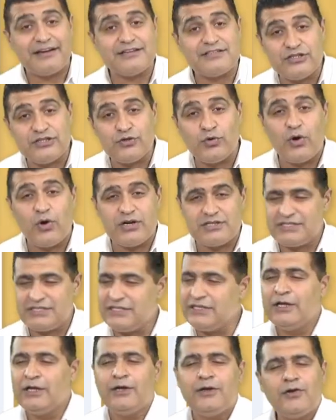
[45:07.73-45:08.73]
is the ORC.
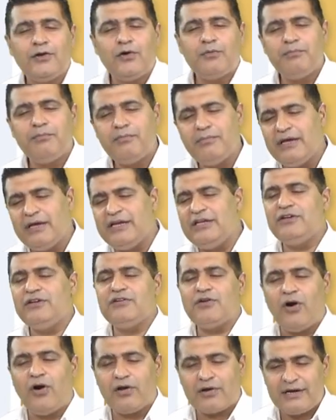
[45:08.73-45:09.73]
Now, many
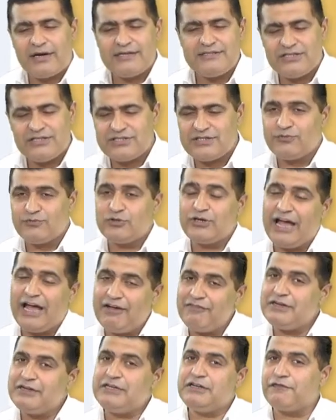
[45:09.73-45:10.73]
organizations would have
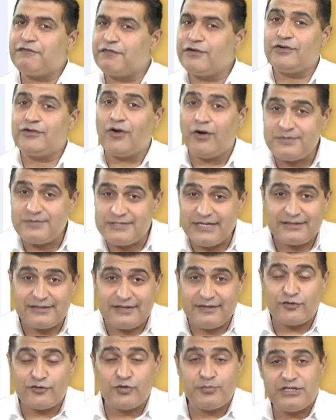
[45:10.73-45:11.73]
a different
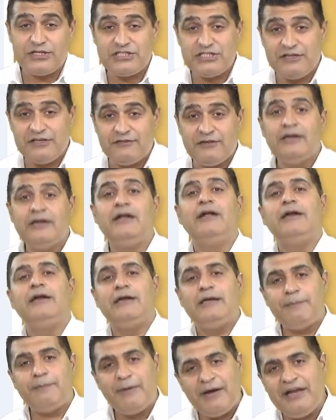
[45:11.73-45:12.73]
objective to be achieved.
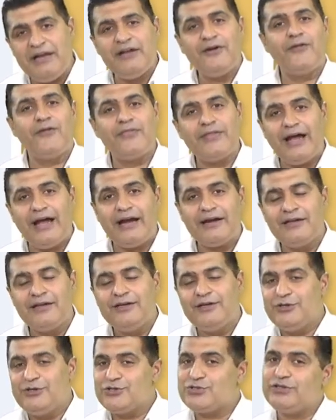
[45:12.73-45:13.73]
Depending on that,
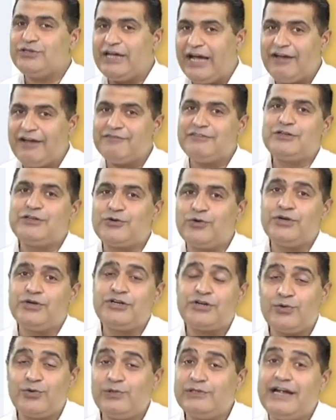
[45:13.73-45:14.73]
you should have the
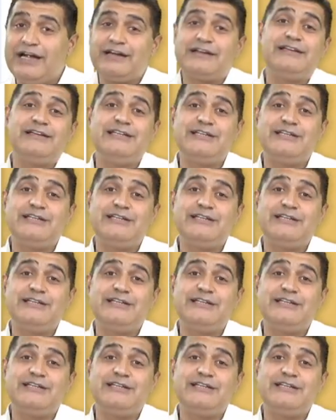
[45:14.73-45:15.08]
control that really